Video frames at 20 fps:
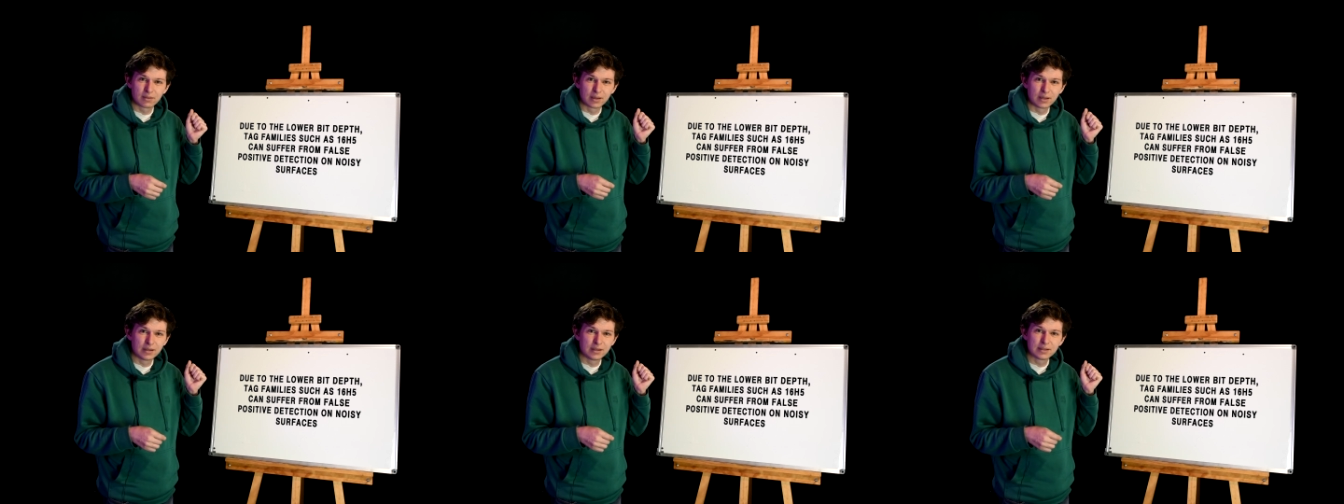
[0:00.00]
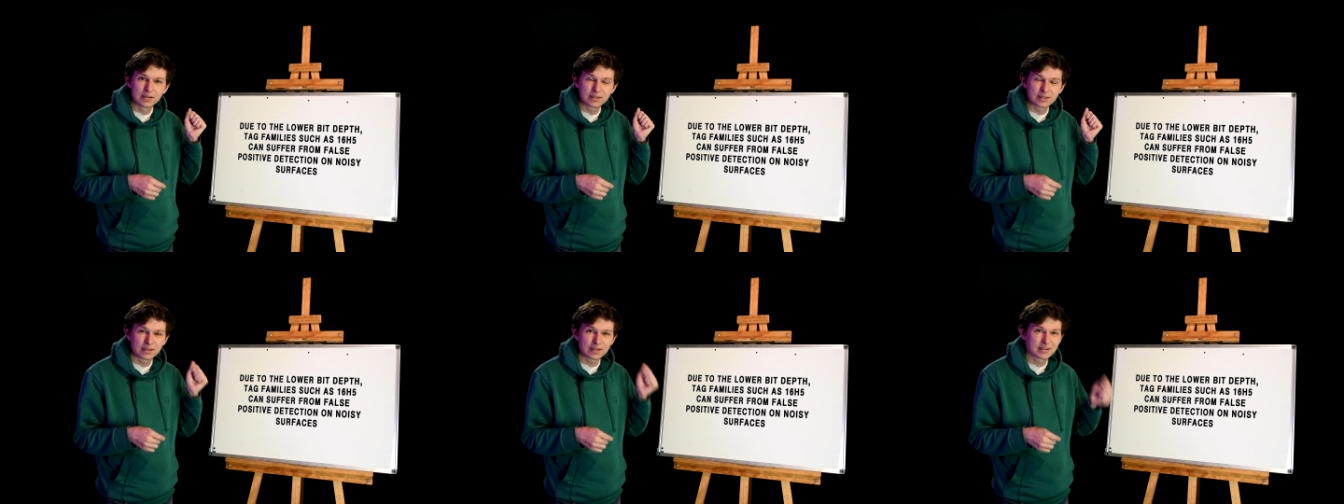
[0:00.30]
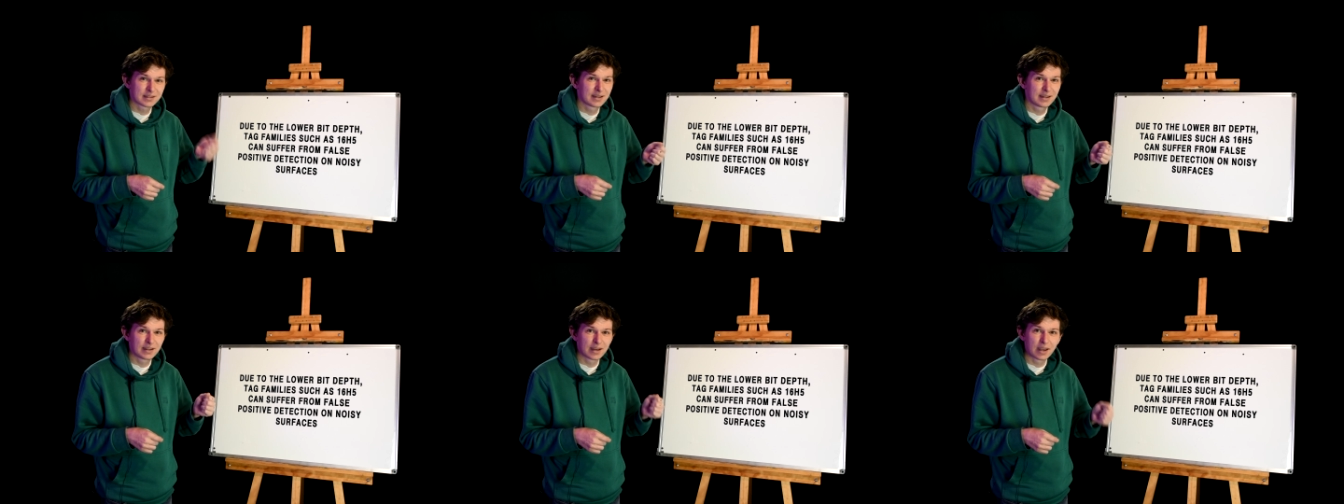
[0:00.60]
the
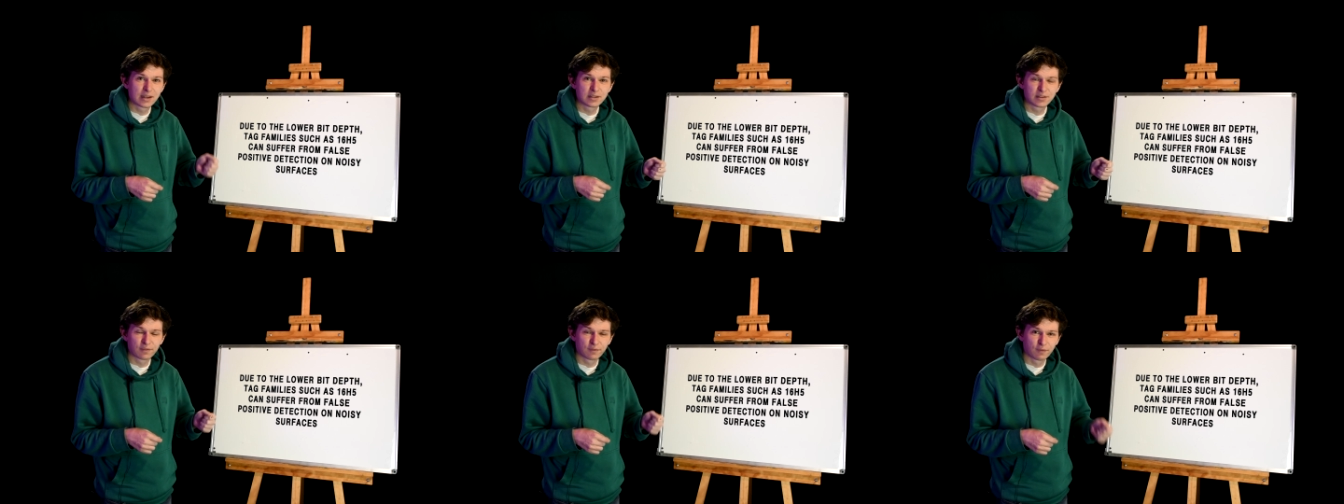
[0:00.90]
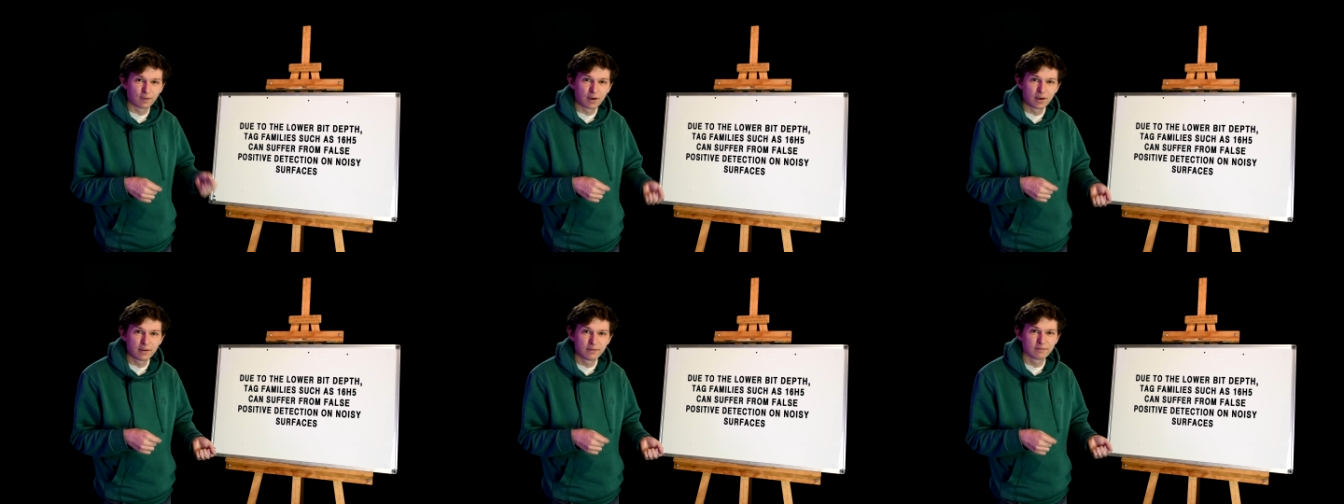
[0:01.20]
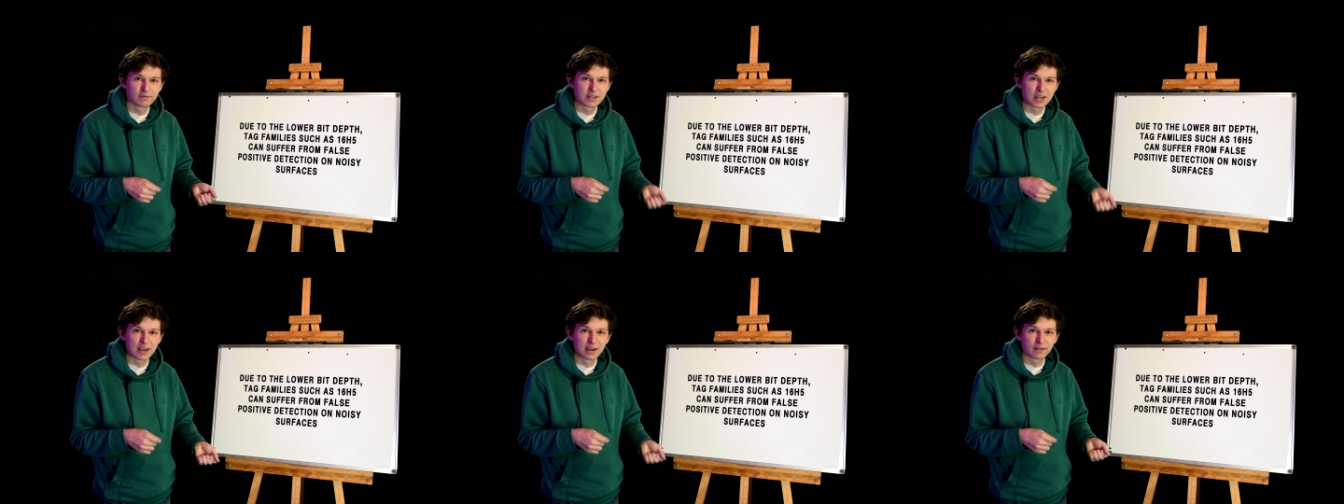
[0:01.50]

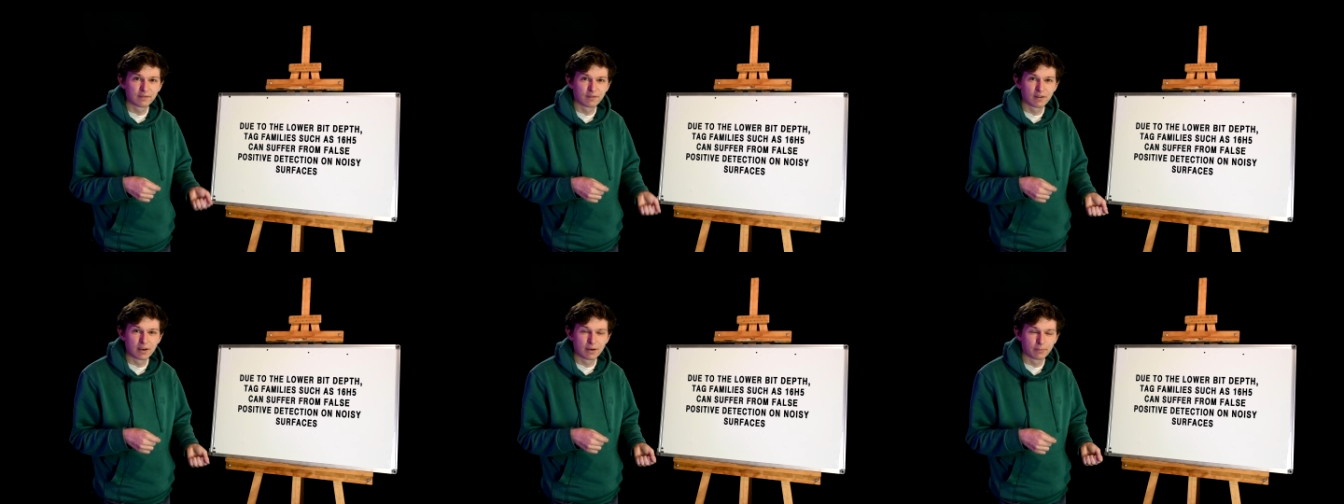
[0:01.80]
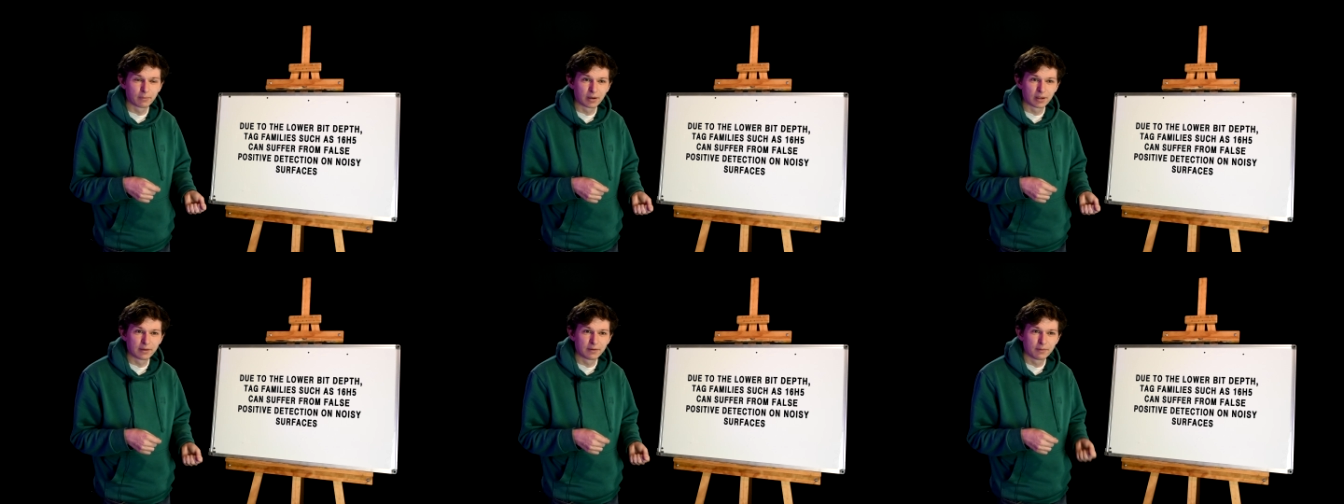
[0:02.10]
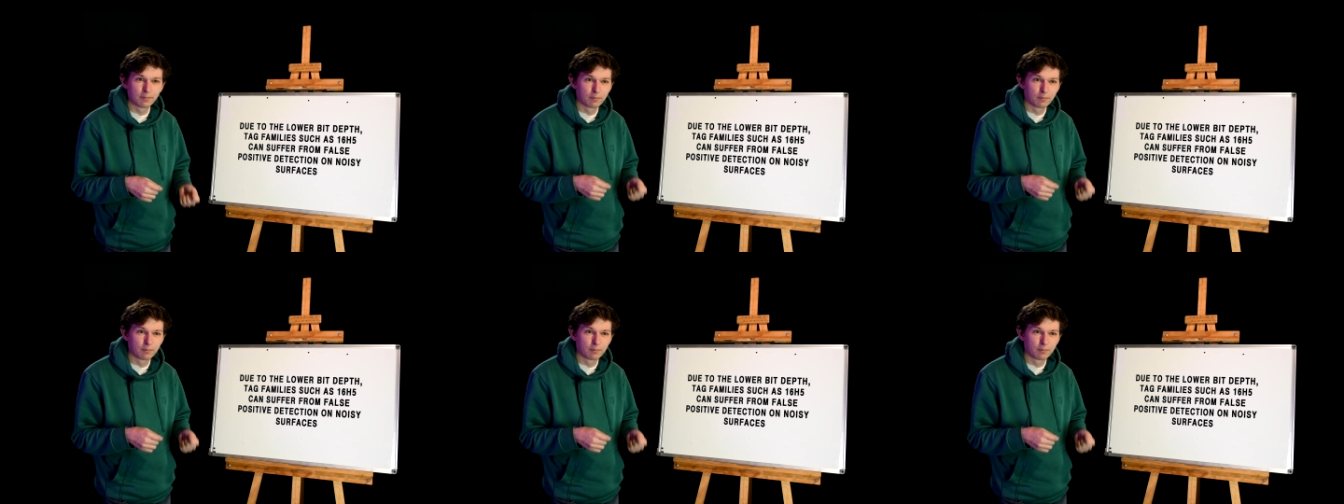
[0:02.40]
16H5 tag family